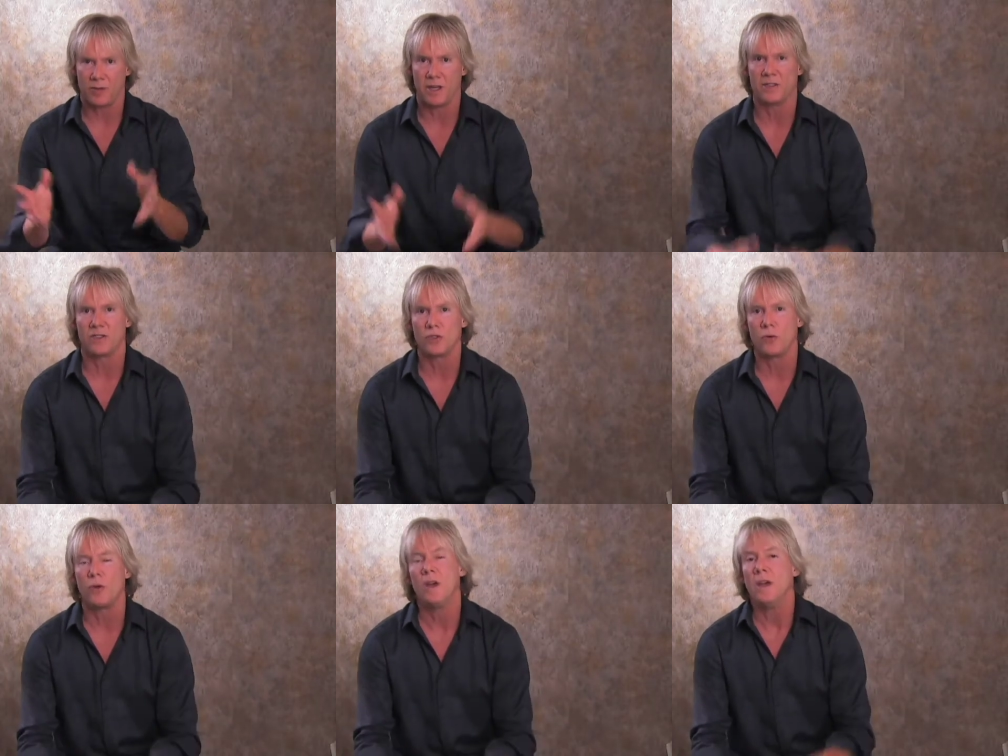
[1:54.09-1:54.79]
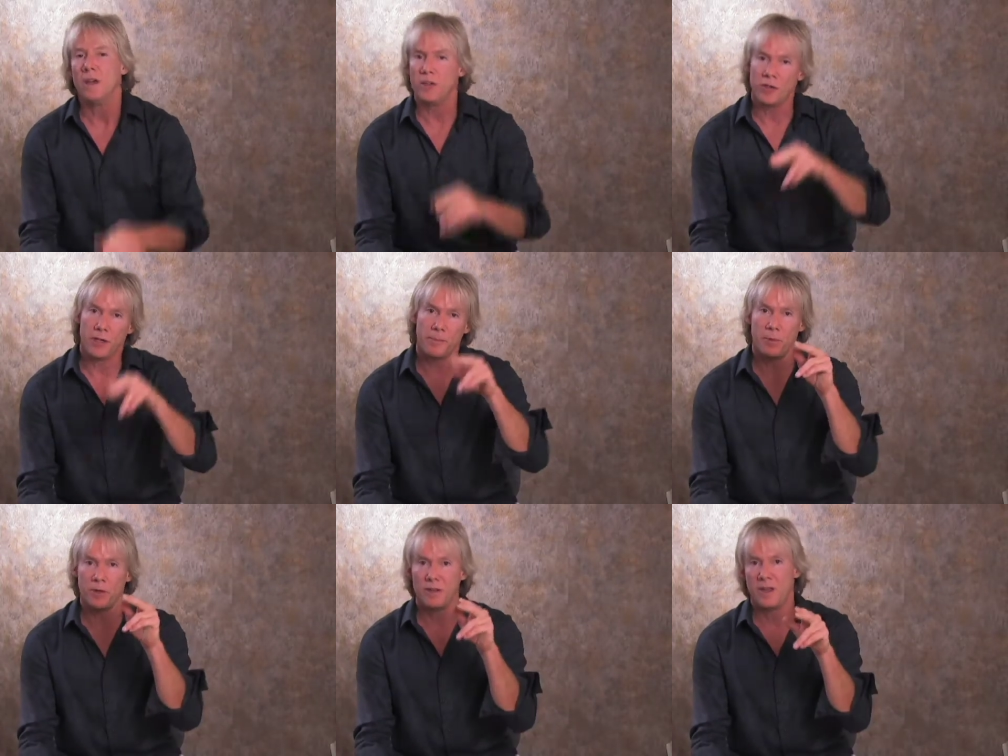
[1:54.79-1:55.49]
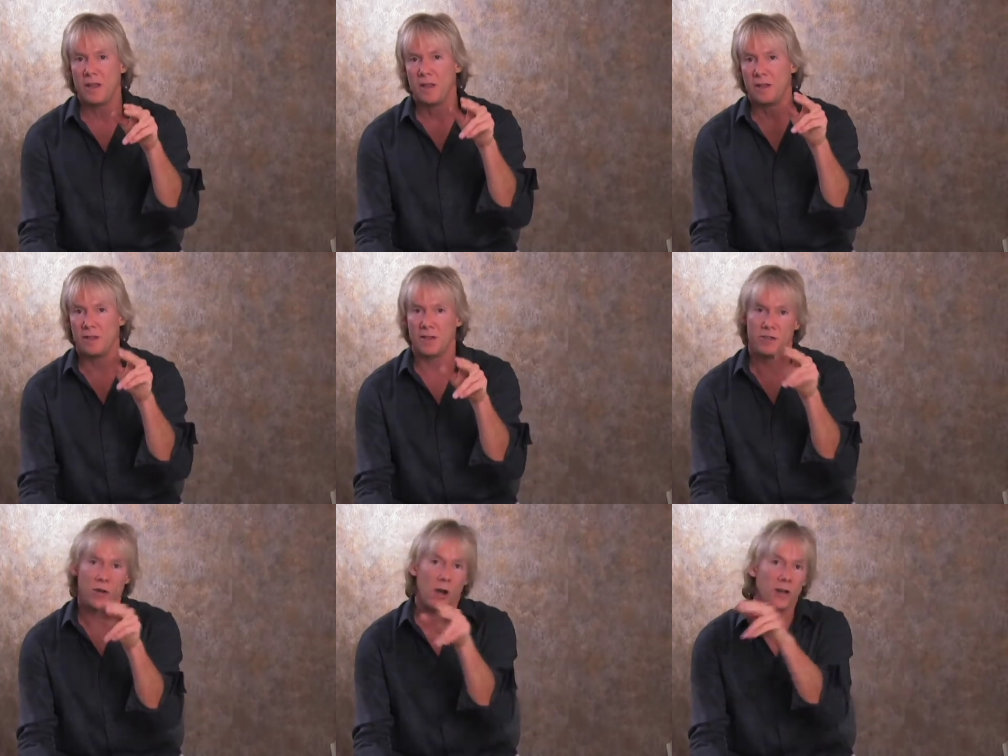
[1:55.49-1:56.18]
Okay, so you could put
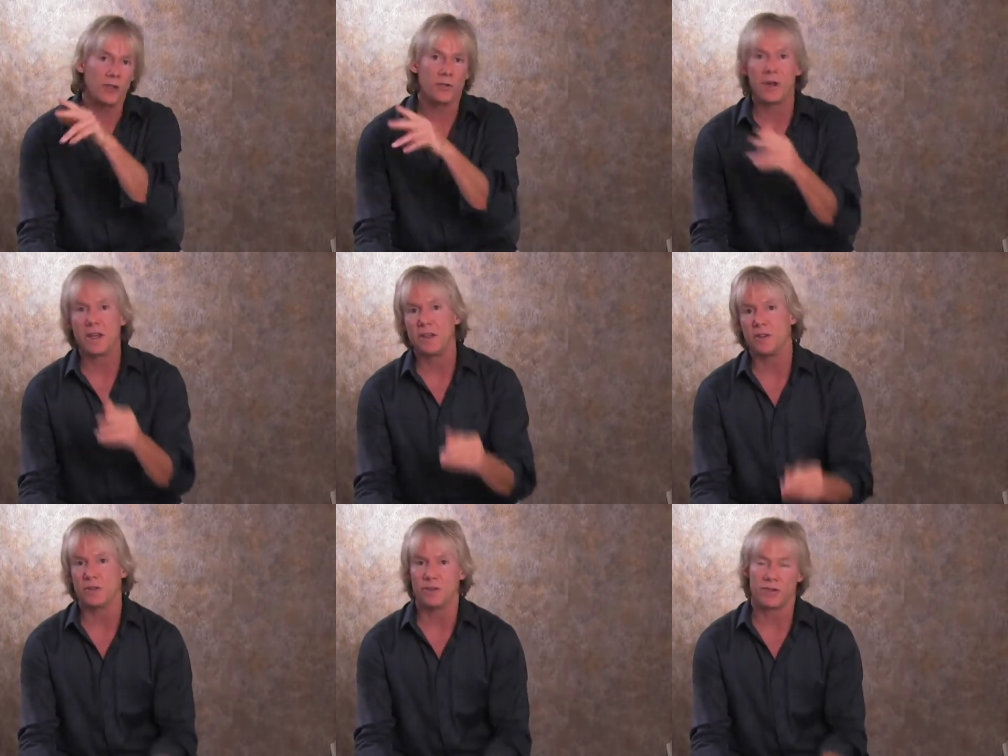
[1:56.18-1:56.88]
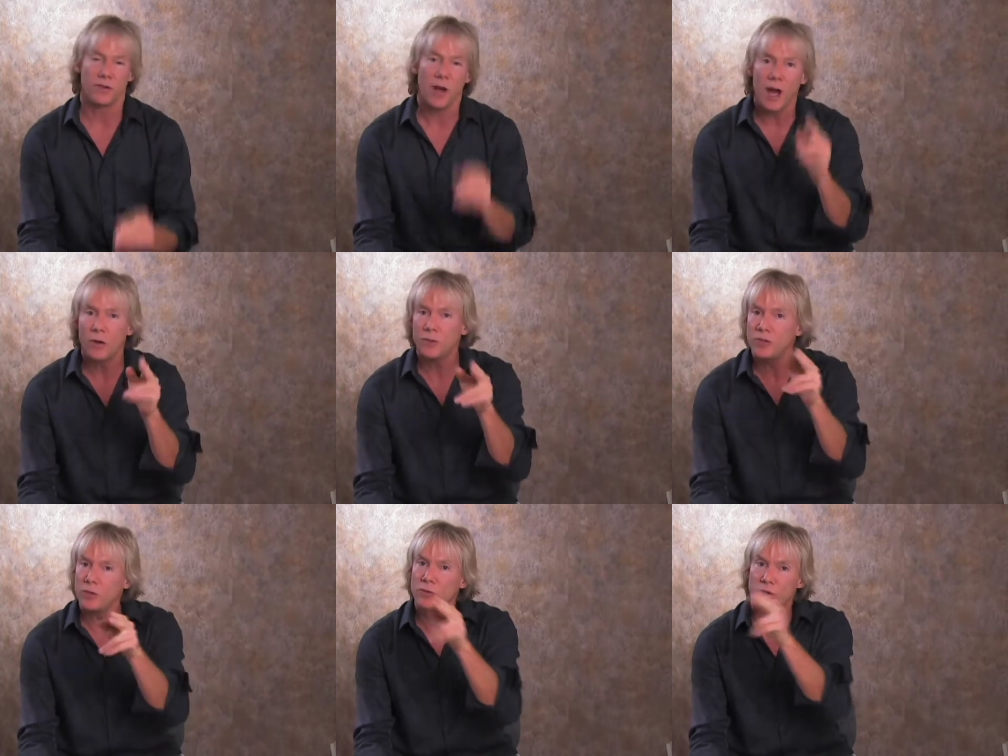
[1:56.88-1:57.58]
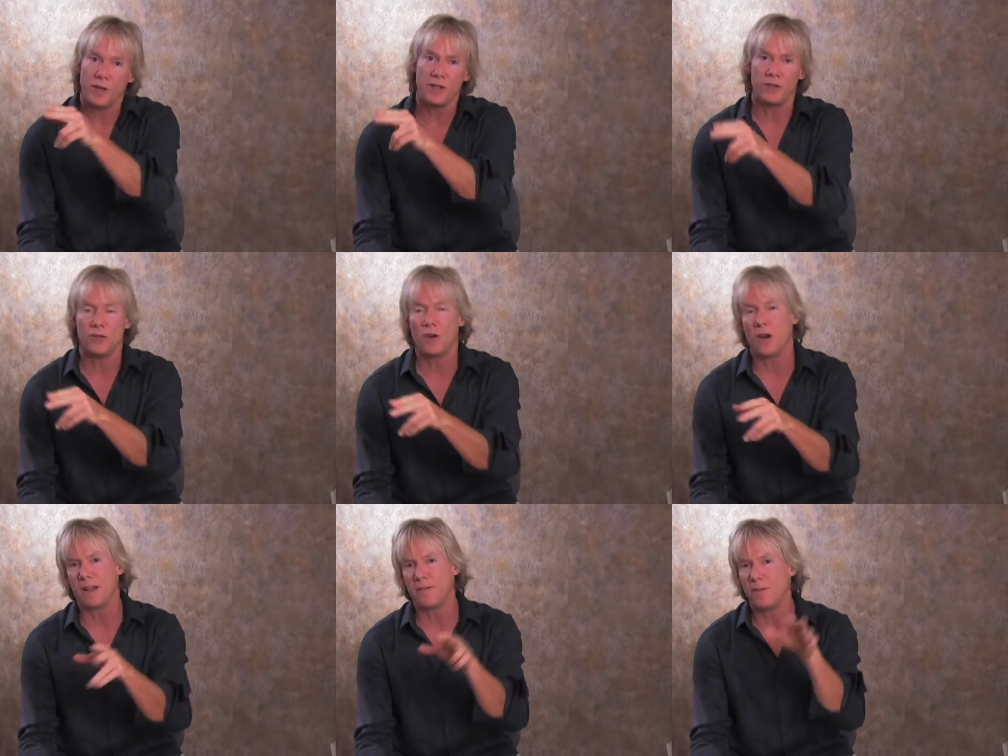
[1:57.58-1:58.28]
the dog trainers or how to train your
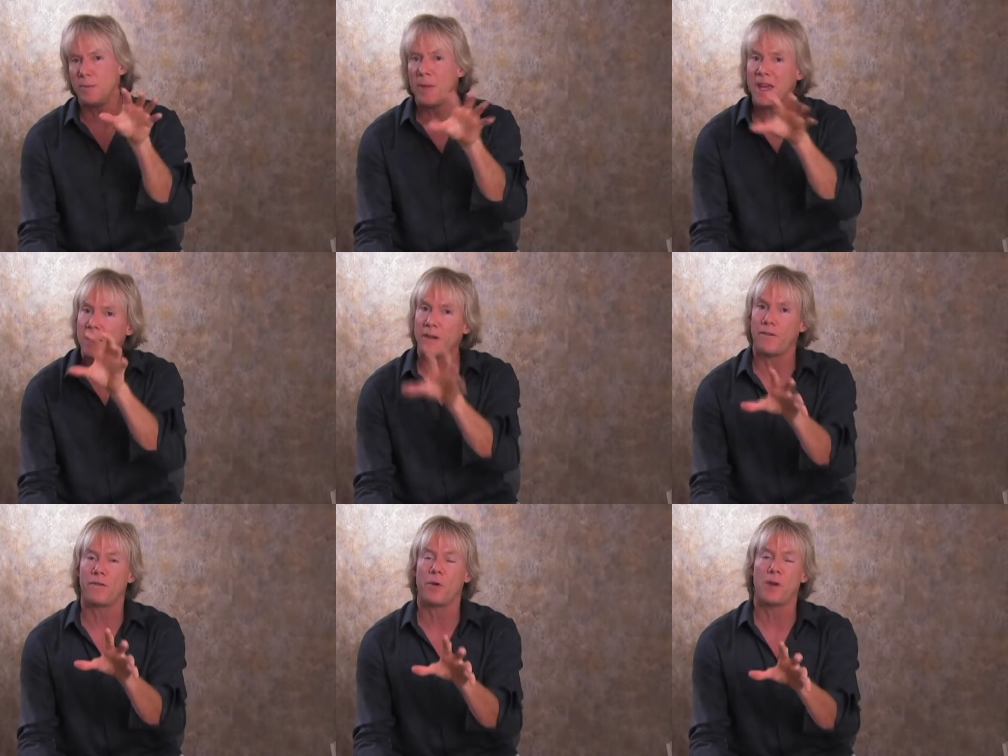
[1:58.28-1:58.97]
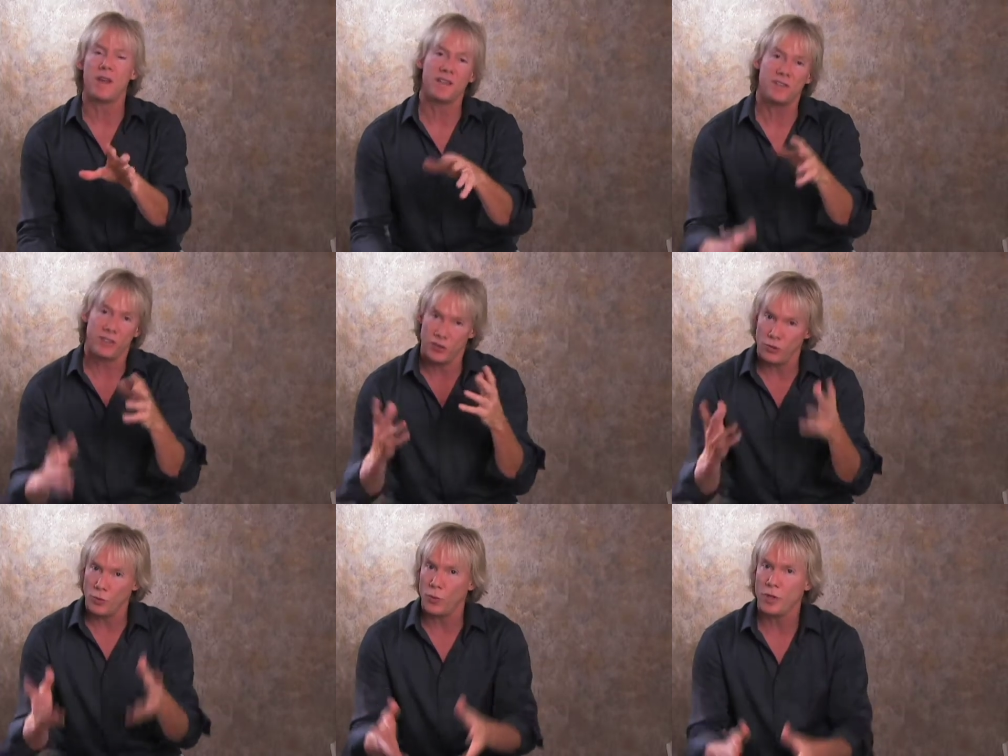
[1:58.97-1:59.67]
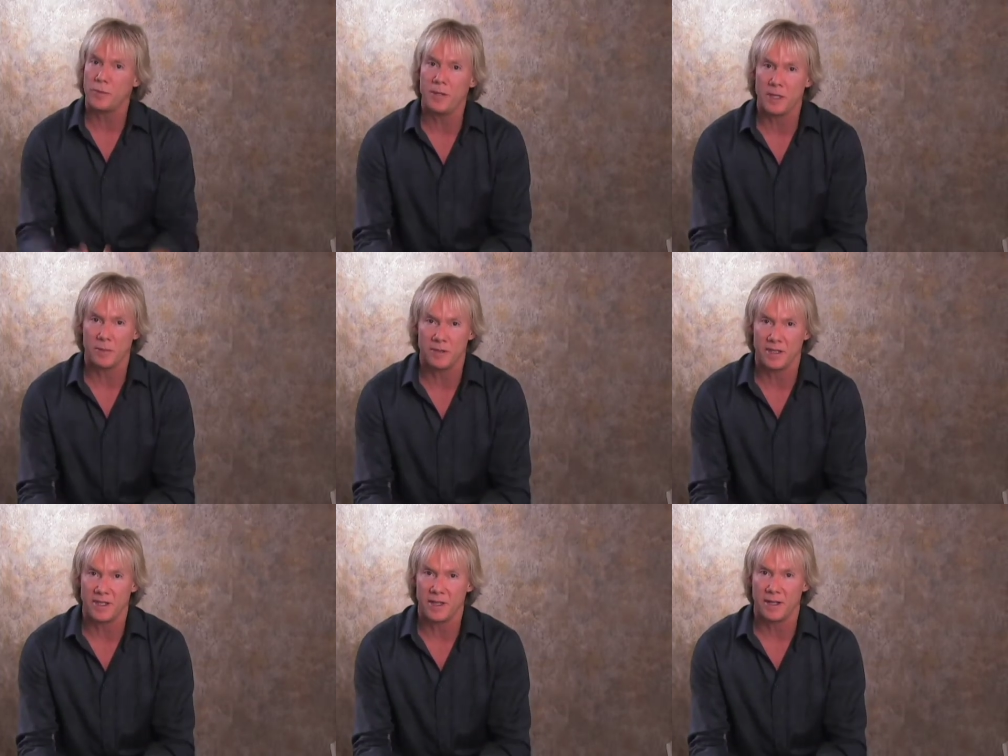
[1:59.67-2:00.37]
dog. If you make it a phrase, you will be able
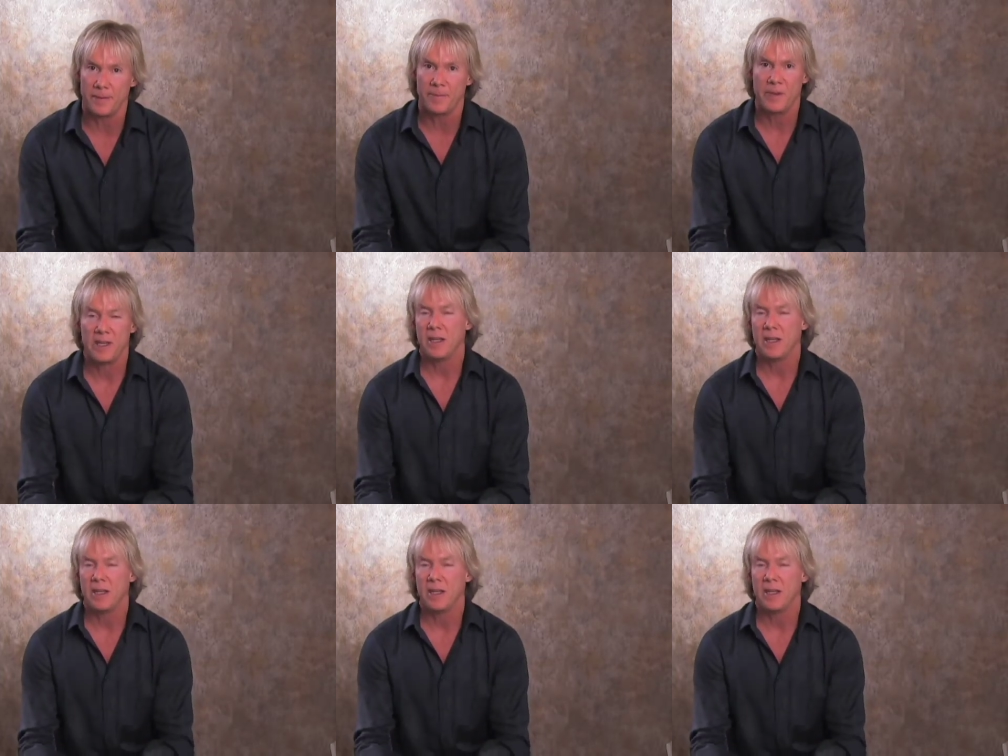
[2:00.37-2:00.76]
to get it.